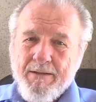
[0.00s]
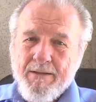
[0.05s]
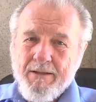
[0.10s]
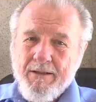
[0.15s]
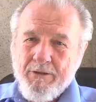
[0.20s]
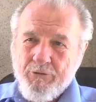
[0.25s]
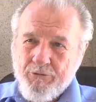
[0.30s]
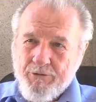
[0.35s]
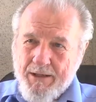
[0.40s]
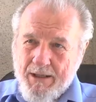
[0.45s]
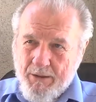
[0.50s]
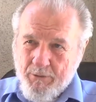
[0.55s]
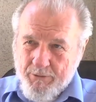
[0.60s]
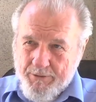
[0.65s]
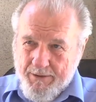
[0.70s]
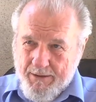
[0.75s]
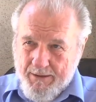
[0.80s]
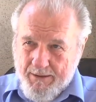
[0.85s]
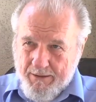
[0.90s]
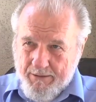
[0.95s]
is now in
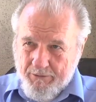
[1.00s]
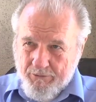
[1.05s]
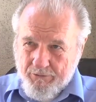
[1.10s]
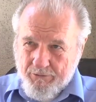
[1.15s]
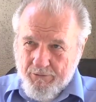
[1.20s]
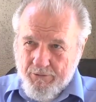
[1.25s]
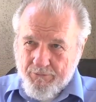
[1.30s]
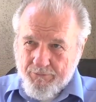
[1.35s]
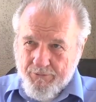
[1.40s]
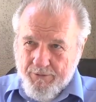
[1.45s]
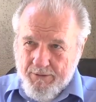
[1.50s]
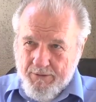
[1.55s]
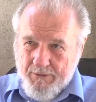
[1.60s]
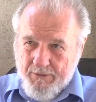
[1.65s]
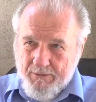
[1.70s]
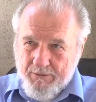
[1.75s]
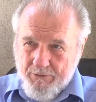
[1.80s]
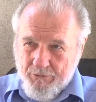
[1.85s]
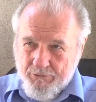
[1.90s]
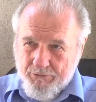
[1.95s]
the hands of
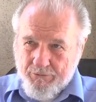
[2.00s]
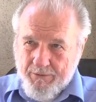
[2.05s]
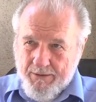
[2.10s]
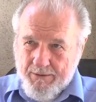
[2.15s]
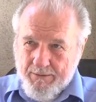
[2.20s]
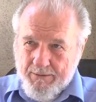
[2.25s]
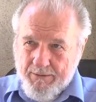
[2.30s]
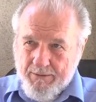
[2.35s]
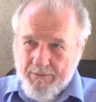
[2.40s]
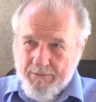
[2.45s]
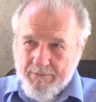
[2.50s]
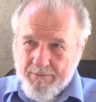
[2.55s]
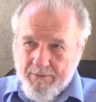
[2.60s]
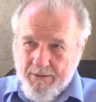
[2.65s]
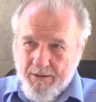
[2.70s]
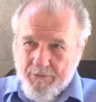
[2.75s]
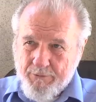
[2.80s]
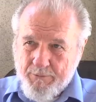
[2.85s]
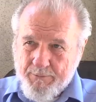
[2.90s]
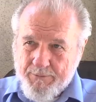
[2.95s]
the Israeli
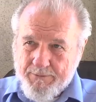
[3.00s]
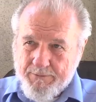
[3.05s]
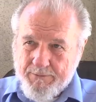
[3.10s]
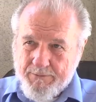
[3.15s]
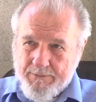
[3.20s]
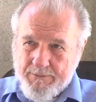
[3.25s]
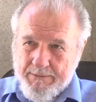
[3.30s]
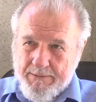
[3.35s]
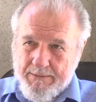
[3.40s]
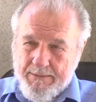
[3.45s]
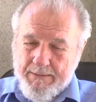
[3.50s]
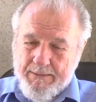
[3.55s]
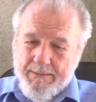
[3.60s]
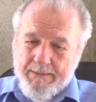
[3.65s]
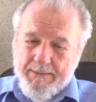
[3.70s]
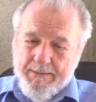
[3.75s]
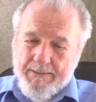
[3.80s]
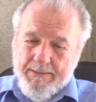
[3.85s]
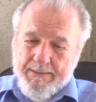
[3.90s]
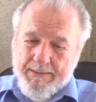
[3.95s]
government.
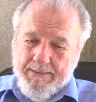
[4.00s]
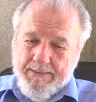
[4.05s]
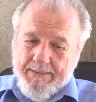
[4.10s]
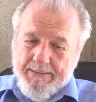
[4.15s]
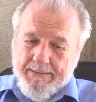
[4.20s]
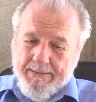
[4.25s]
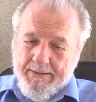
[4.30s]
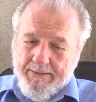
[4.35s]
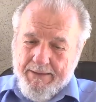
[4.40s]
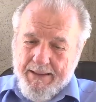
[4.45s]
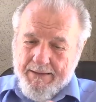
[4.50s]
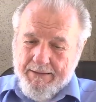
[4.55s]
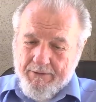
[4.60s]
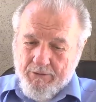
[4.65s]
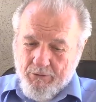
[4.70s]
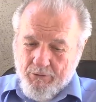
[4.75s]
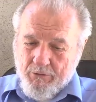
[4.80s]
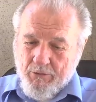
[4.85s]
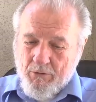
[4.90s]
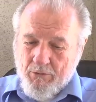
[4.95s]
Now, that
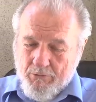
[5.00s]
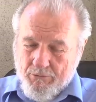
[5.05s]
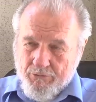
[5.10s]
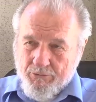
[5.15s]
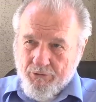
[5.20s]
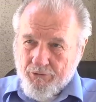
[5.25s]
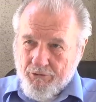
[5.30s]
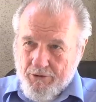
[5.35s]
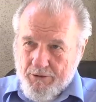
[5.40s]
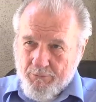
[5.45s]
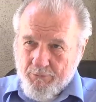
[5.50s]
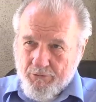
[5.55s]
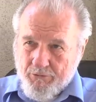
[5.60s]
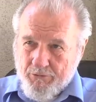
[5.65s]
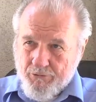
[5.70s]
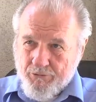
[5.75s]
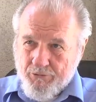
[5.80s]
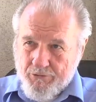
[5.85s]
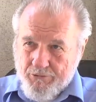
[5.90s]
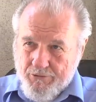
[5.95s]
alone seems
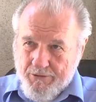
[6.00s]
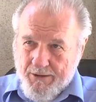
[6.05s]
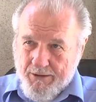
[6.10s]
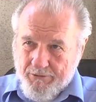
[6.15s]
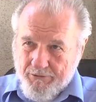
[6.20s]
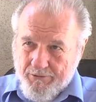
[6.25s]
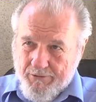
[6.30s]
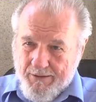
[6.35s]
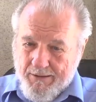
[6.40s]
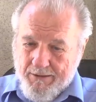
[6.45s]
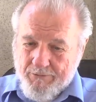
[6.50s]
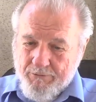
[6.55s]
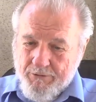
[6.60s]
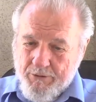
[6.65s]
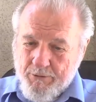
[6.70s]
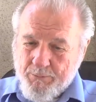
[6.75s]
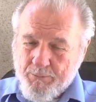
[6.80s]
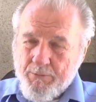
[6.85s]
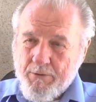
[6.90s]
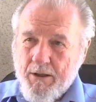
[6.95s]
to suggest a
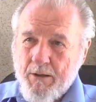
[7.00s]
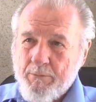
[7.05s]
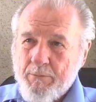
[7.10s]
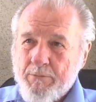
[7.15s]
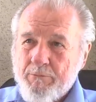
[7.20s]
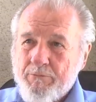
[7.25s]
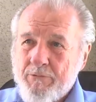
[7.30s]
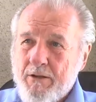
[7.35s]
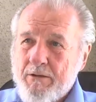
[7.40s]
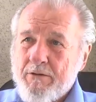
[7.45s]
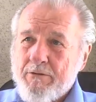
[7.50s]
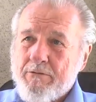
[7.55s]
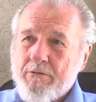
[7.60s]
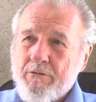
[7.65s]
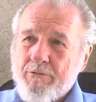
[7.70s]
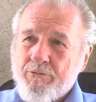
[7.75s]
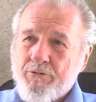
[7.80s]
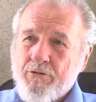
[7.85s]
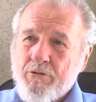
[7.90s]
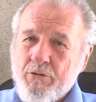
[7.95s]
real problem
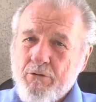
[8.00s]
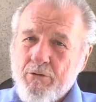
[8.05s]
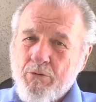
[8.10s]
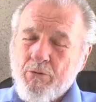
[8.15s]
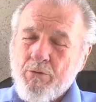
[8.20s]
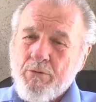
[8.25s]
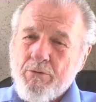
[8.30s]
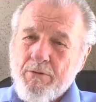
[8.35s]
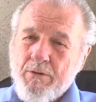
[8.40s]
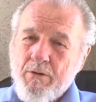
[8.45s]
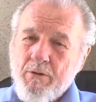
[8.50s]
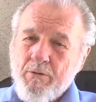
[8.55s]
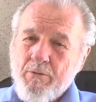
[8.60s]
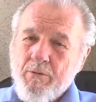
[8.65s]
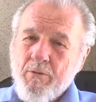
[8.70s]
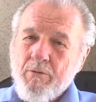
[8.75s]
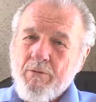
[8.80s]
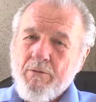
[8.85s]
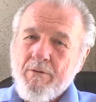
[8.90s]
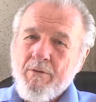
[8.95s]
relative to
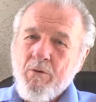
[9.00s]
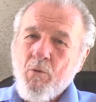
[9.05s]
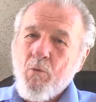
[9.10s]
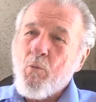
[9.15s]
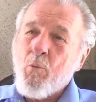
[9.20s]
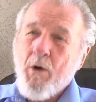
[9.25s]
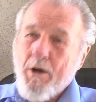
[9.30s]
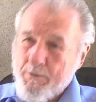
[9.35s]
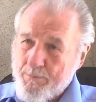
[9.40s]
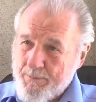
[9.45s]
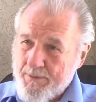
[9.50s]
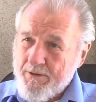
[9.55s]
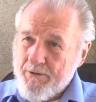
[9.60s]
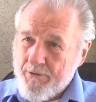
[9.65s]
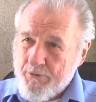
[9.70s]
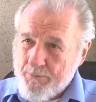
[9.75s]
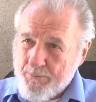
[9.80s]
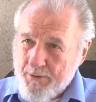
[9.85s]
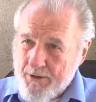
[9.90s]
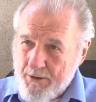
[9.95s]
wiping
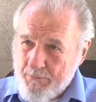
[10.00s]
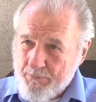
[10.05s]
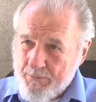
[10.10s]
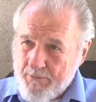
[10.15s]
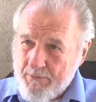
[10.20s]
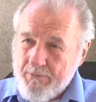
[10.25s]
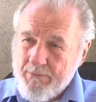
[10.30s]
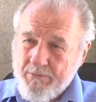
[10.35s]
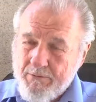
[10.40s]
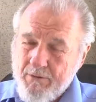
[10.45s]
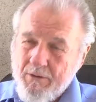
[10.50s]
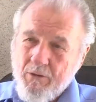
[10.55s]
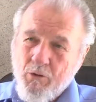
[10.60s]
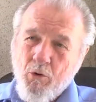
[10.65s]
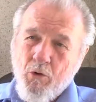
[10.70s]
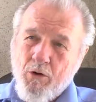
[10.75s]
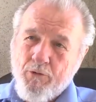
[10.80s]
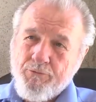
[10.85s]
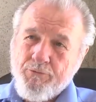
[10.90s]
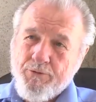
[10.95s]
the people
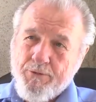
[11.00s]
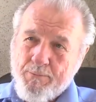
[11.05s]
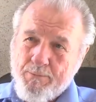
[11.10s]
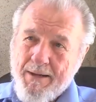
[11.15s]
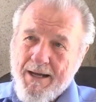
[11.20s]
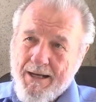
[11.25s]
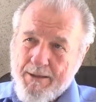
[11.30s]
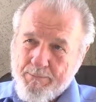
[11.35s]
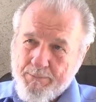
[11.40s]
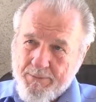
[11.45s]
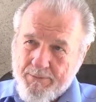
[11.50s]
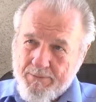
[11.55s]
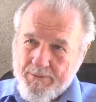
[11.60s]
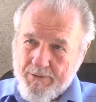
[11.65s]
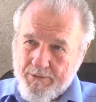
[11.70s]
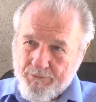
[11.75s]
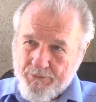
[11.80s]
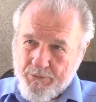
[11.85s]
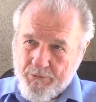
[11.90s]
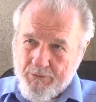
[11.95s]
off the map,
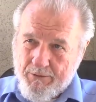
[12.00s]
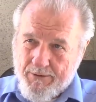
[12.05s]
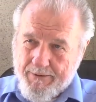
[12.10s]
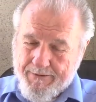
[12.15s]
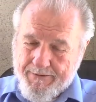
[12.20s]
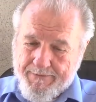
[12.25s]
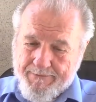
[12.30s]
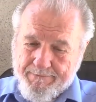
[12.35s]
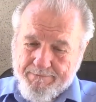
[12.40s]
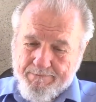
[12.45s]
if you like.